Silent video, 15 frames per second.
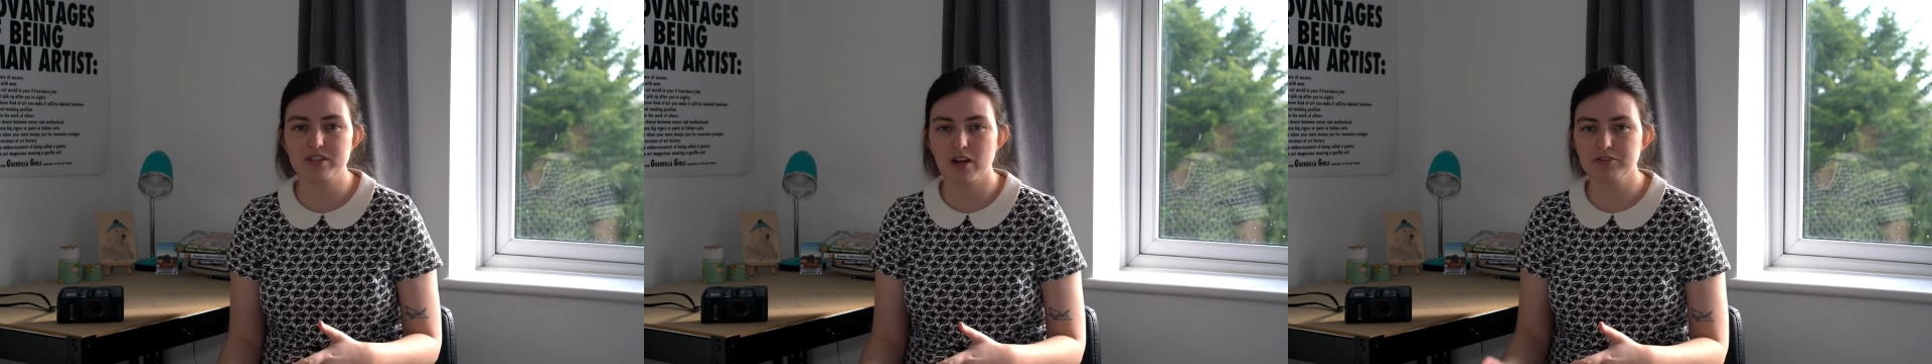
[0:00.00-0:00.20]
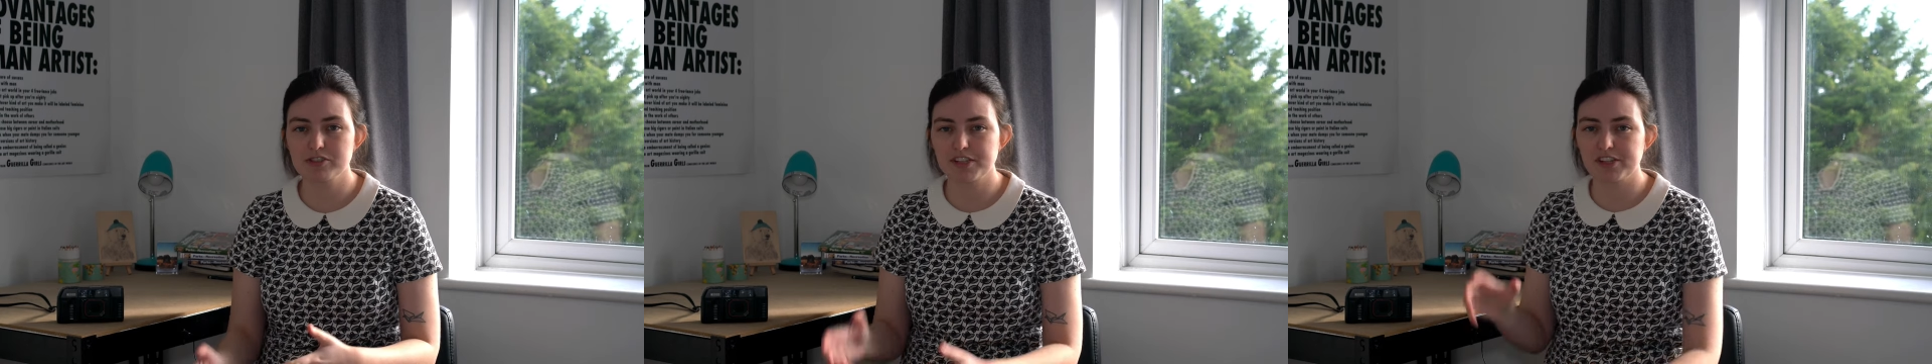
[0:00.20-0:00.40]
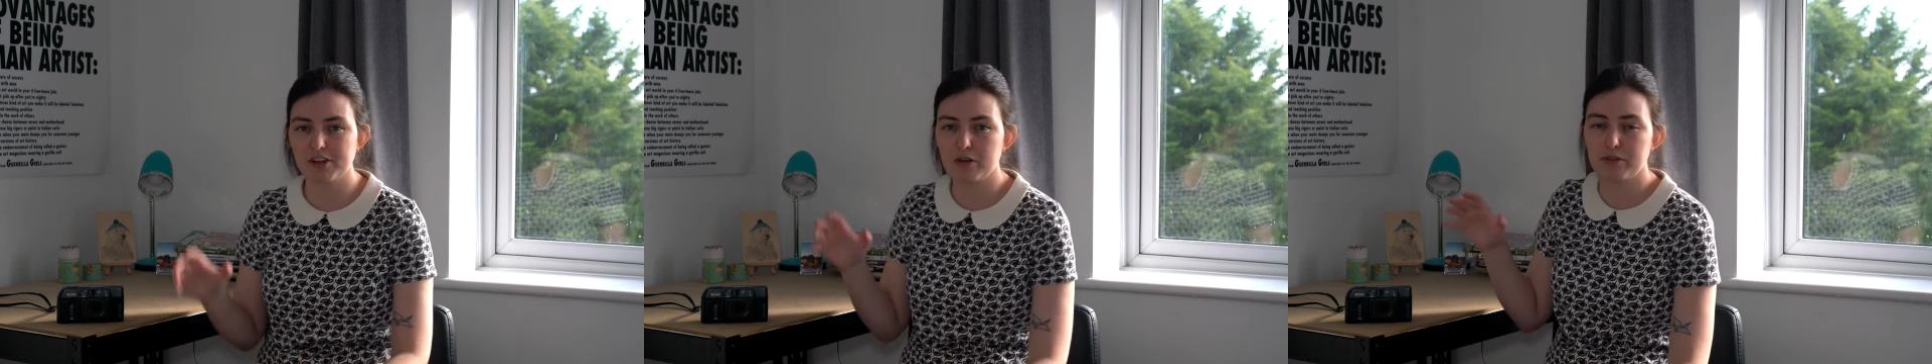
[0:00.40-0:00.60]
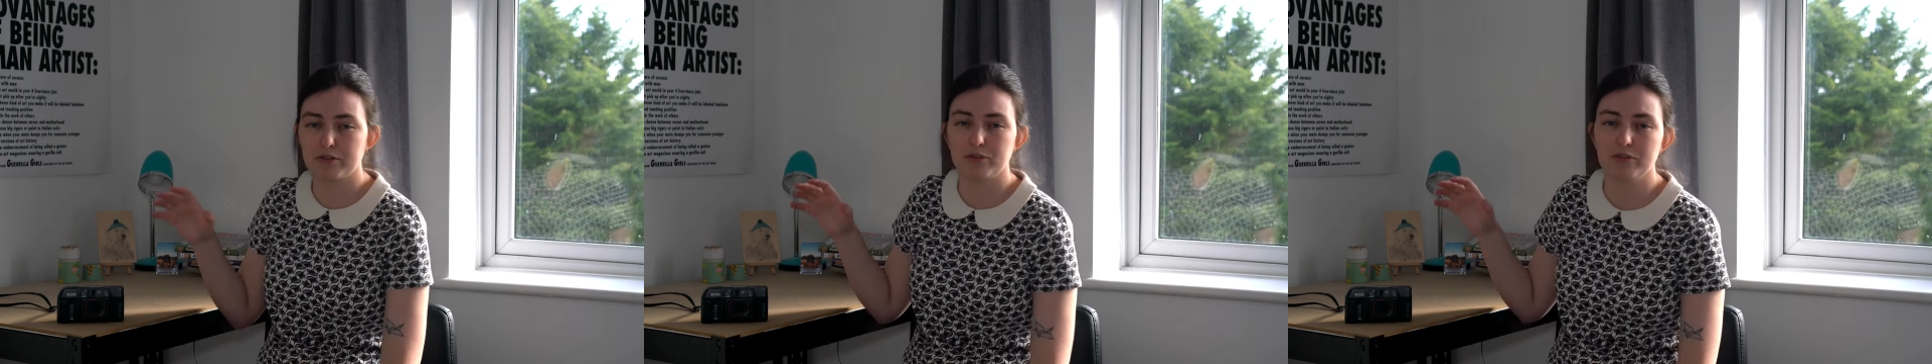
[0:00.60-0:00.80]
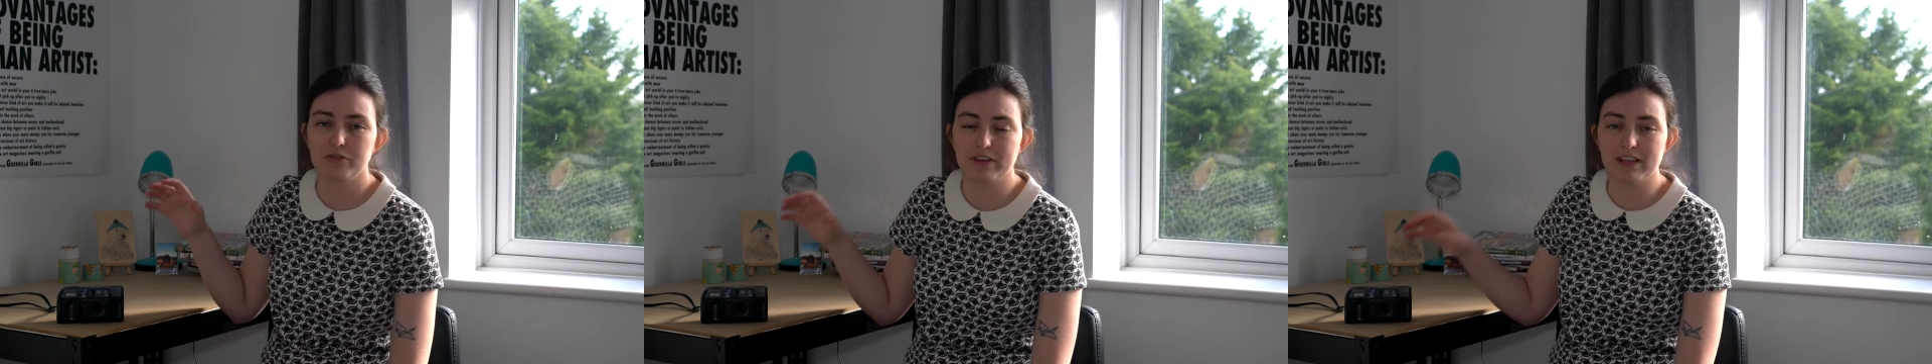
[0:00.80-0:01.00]
I'm just going to go
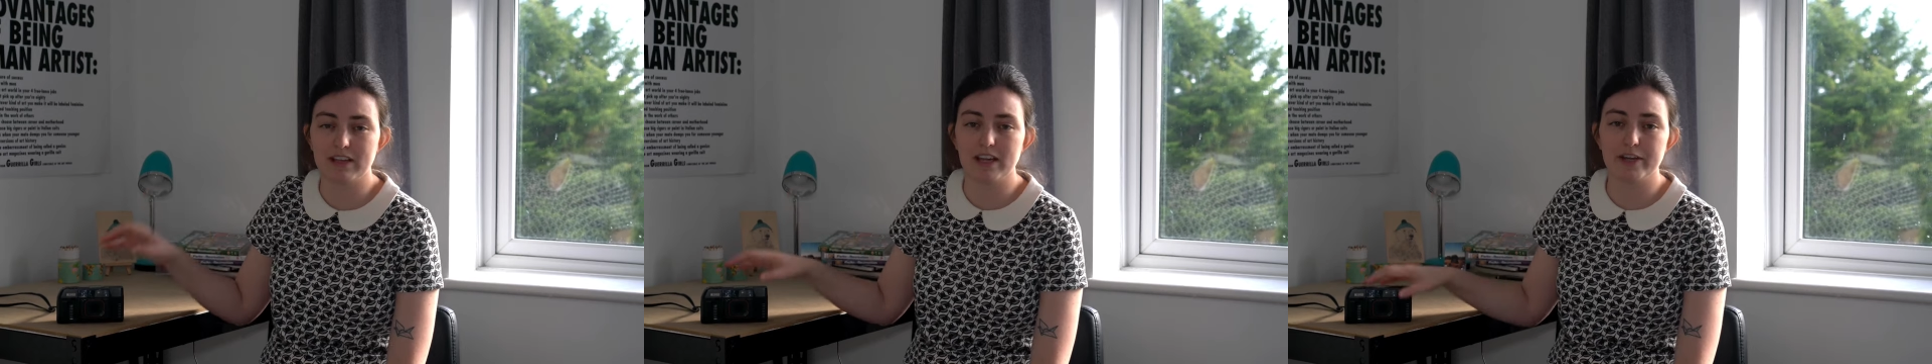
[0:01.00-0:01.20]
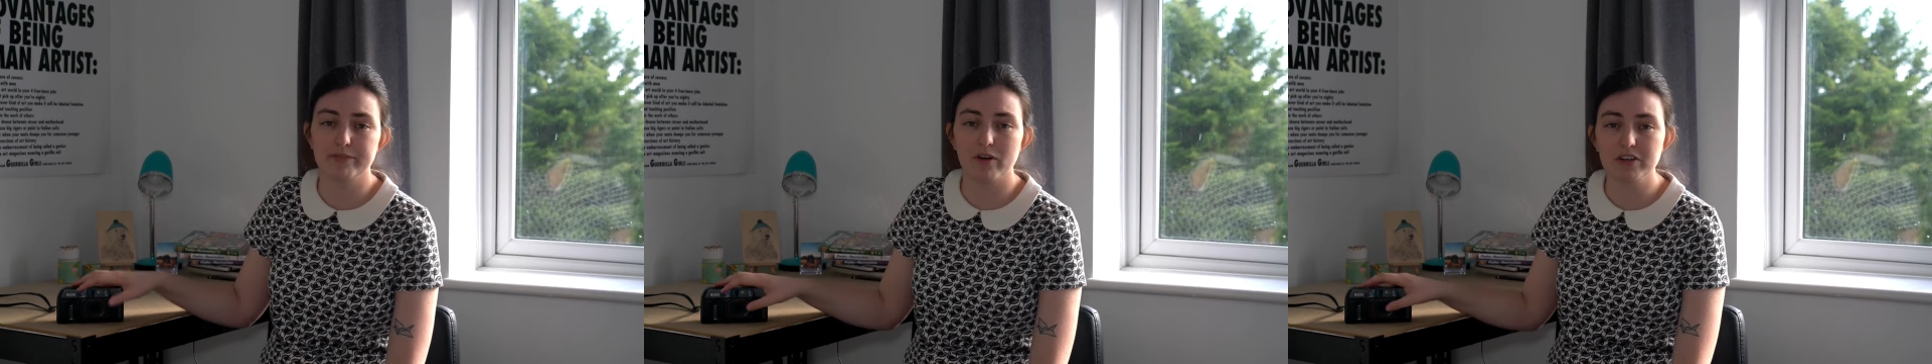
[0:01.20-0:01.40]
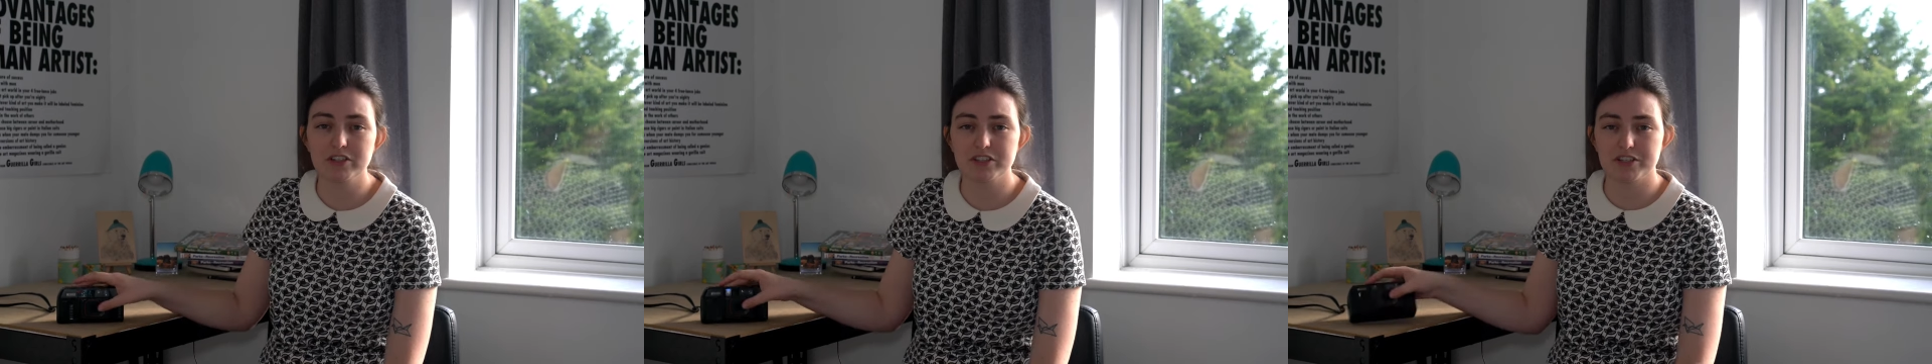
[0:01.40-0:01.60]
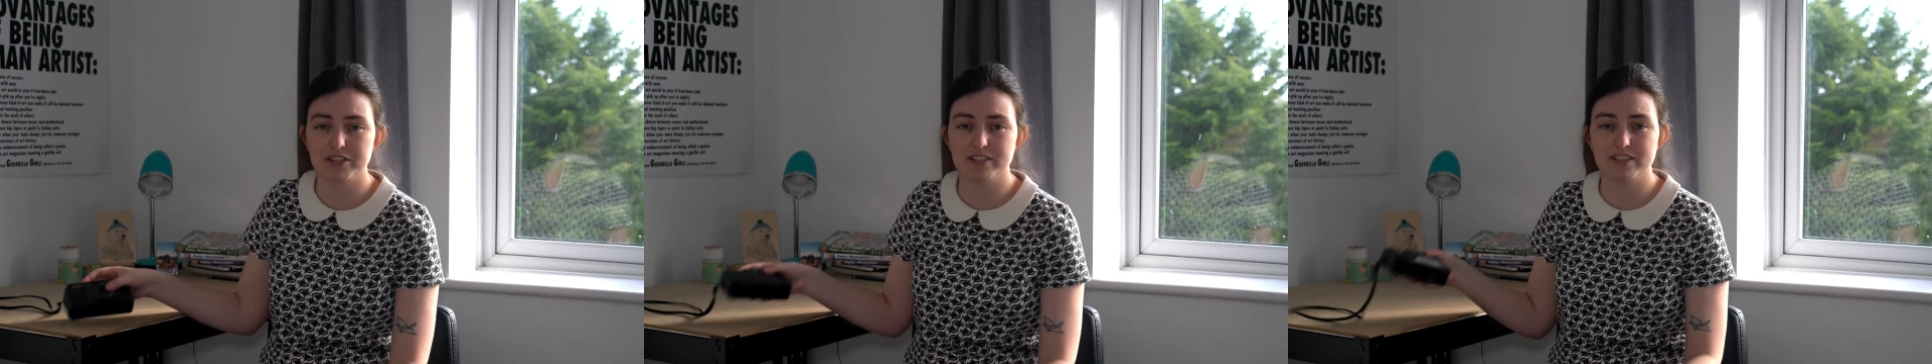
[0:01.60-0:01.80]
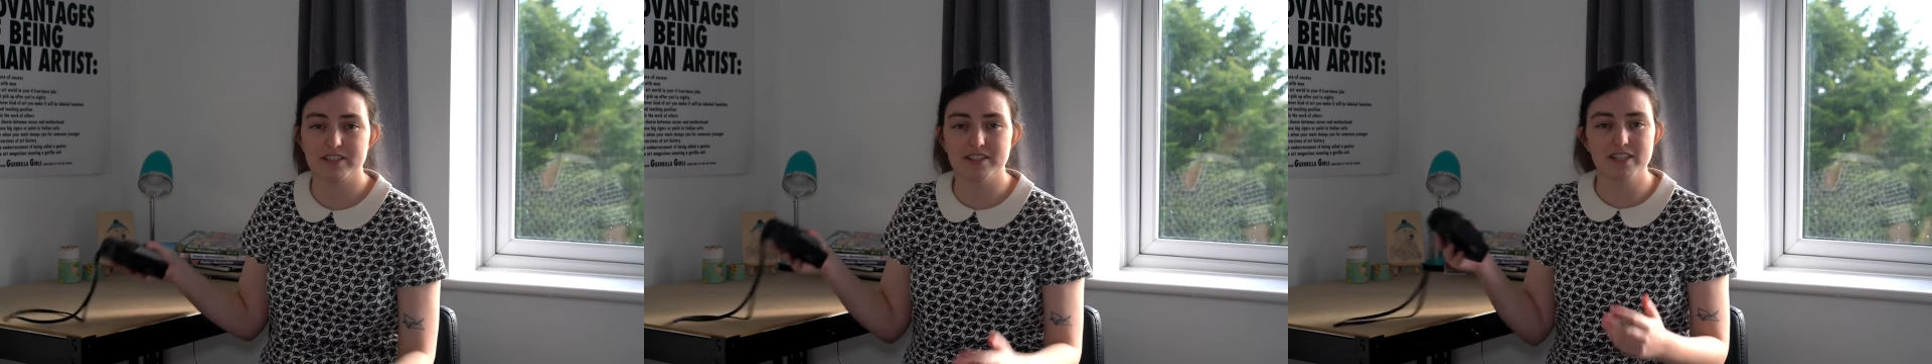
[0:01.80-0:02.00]
through the
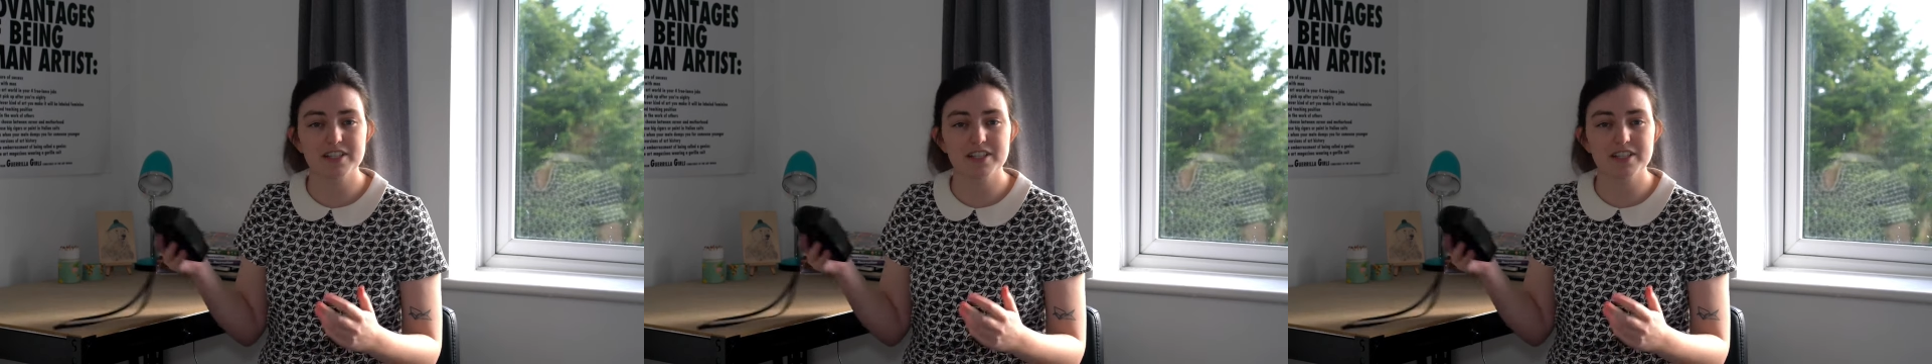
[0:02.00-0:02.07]
advantages and